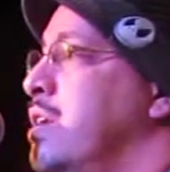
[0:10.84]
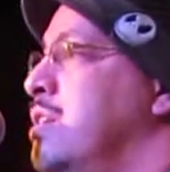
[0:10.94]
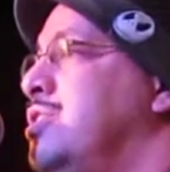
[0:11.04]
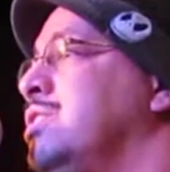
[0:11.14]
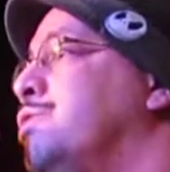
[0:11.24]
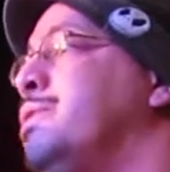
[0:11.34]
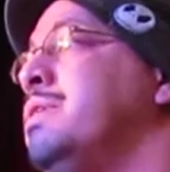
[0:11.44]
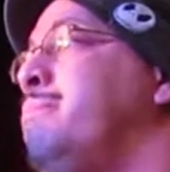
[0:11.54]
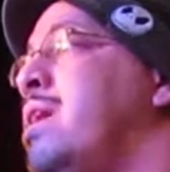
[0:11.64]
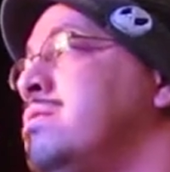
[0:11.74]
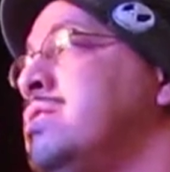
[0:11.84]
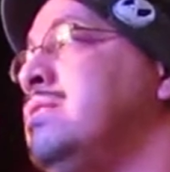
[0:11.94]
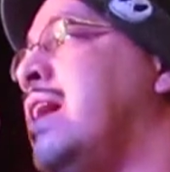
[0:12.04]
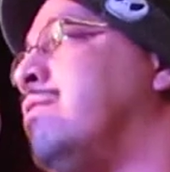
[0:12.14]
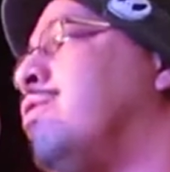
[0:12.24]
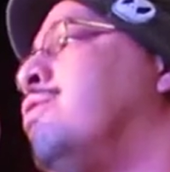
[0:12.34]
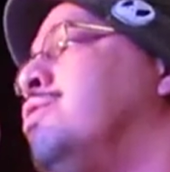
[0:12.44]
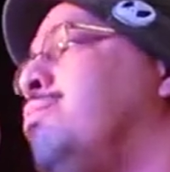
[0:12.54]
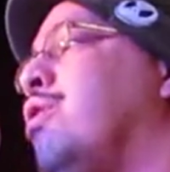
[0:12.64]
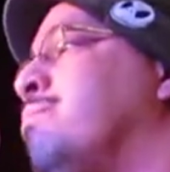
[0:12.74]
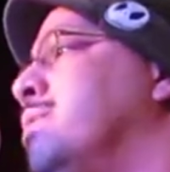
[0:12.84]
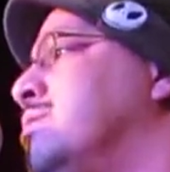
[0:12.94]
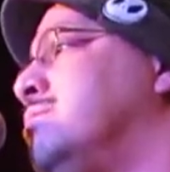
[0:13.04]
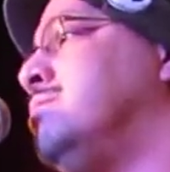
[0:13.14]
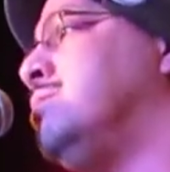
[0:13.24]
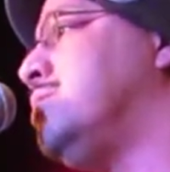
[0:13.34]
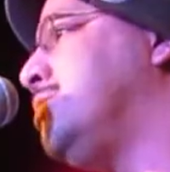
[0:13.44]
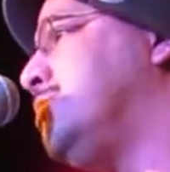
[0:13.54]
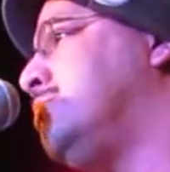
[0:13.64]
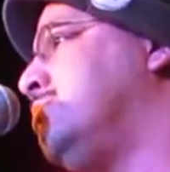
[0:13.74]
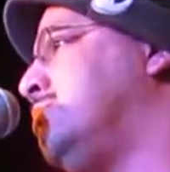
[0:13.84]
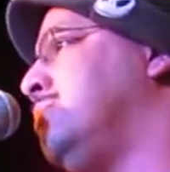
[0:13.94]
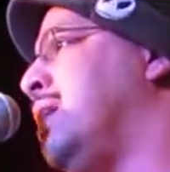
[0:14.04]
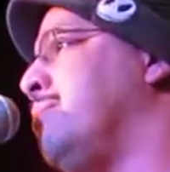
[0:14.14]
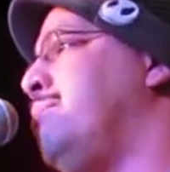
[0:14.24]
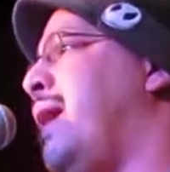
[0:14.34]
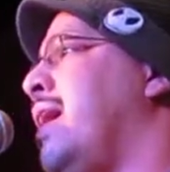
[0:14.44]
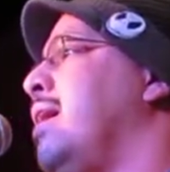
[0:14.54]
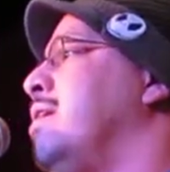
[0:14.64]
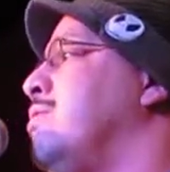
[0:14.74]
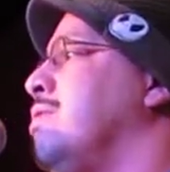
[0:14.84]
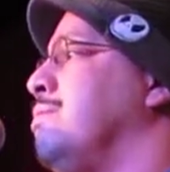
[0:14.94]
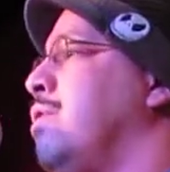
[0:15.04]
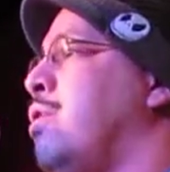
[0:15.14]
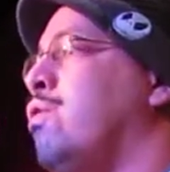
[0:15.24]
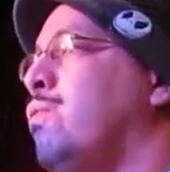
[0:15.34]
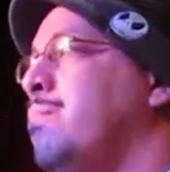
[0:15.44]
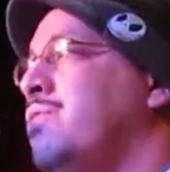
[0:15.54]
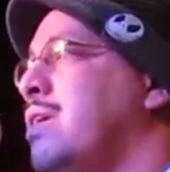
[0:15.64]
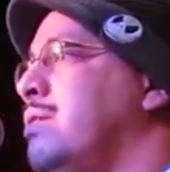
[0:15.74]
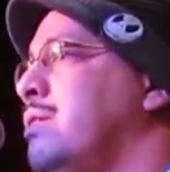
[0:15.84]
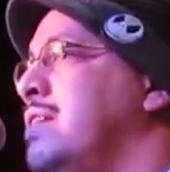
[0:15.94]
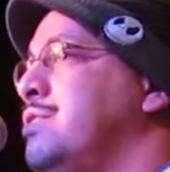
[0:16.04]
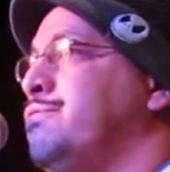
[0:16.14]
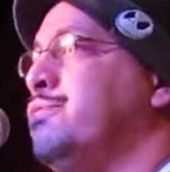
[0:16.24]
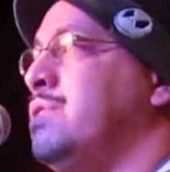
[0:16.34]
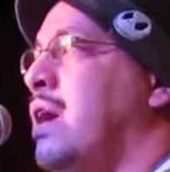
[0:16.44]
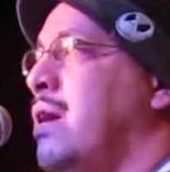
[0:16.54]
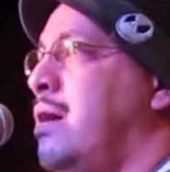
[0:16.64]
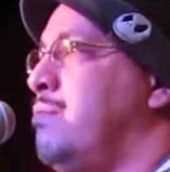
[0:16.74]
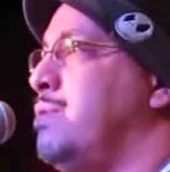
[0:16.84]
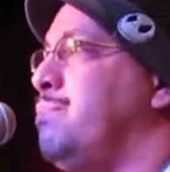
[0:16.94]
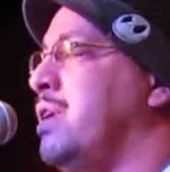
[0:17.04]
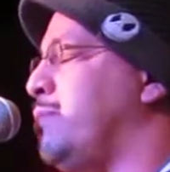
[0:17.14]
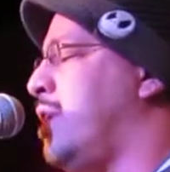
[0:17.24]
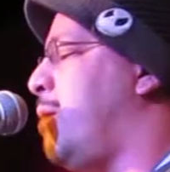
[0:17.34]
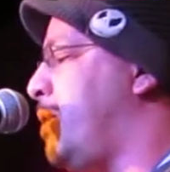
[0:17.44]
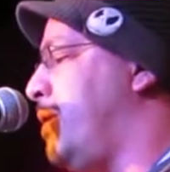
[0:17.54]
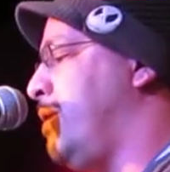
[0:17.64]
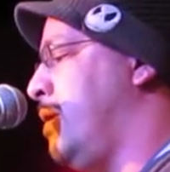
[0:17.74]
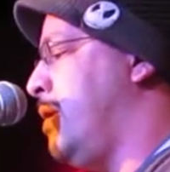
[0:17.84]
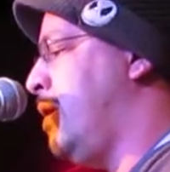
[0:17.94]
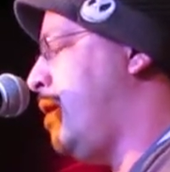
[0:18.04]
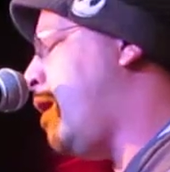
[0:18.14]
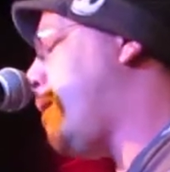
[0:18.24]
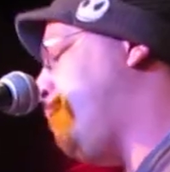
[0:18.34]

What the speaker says: She literally mails these out of her own apartment. So, like, by hand. So go to her website, laceyroop.com, and pick up a copy. Alright.